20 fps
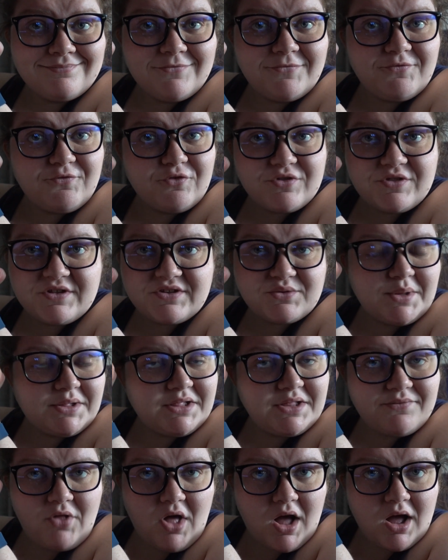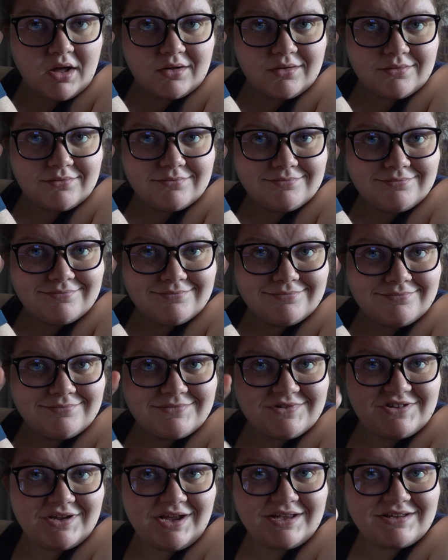for this weekly vlog.
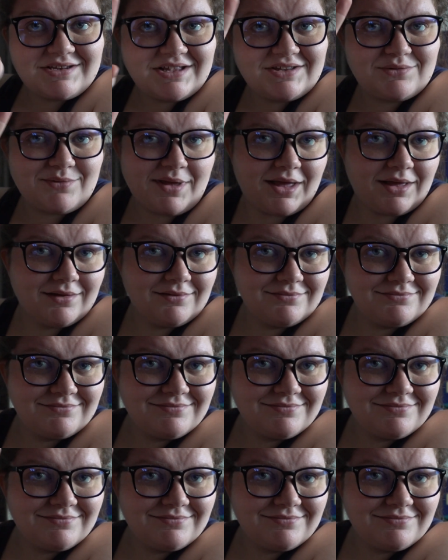See you guys next week.